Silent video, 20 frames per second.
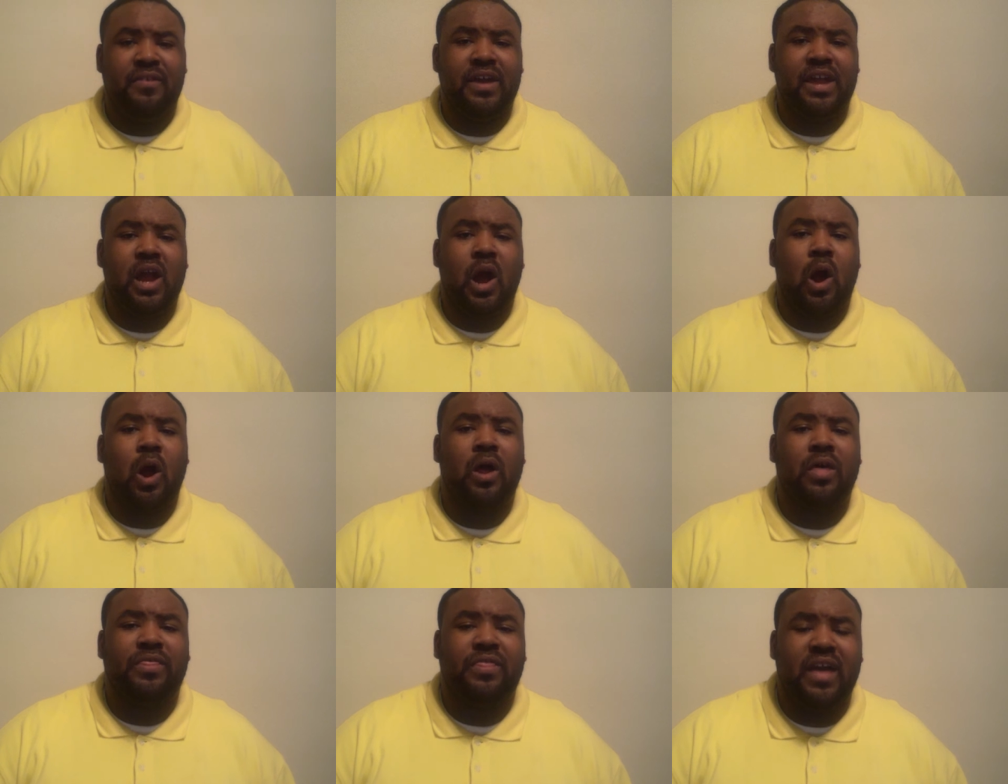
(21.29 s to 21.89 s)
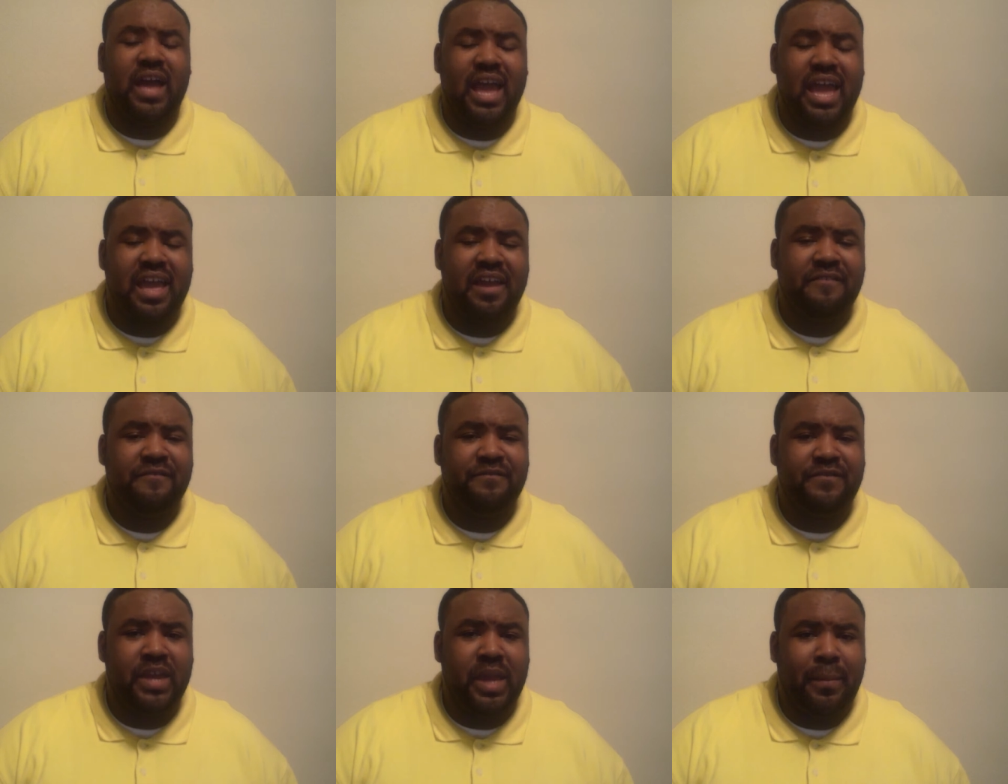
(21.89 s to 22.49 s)
They are the
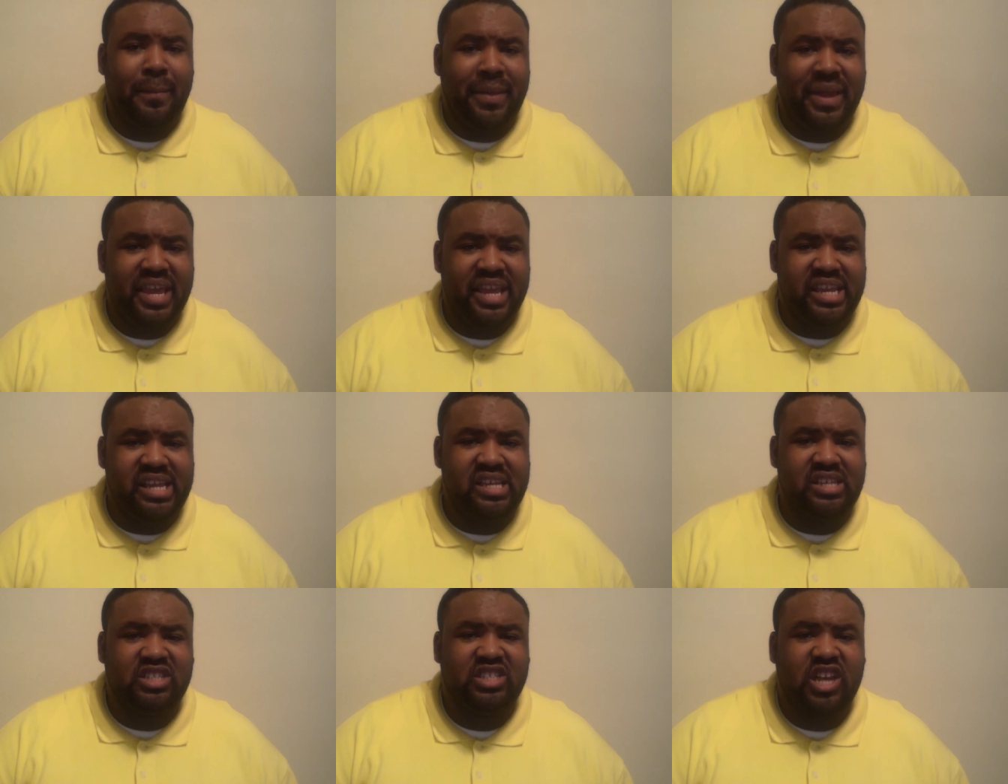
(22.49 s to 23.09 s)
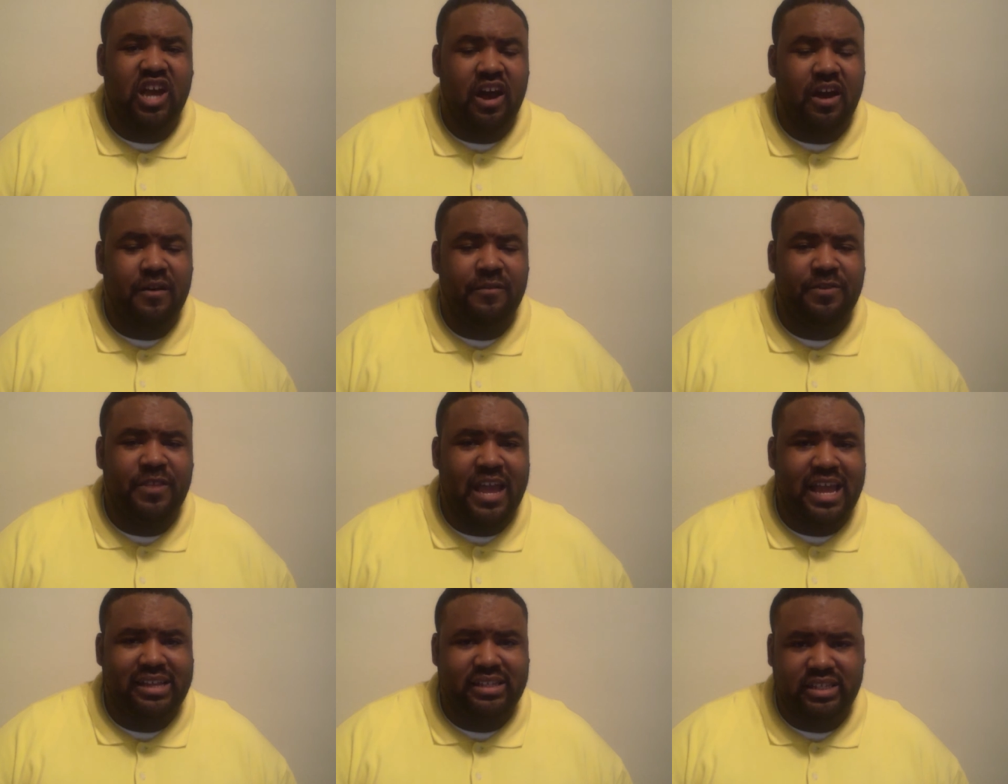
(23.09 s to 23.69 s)
MVPs
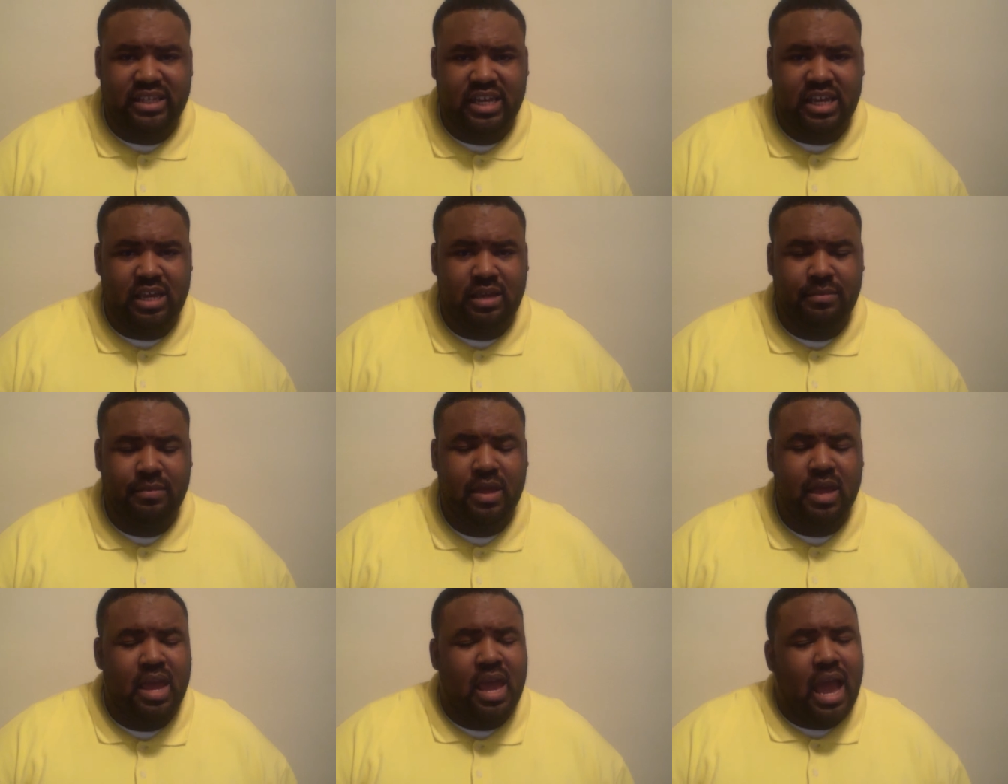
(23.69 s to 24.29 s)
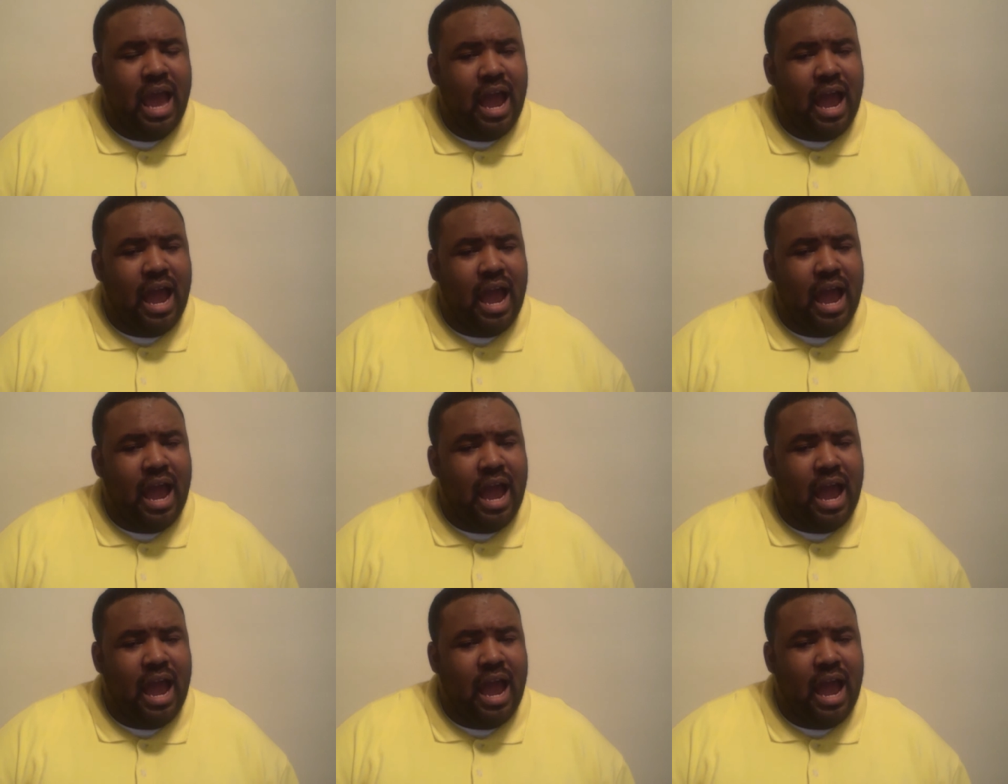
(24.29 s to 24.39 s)
of that team.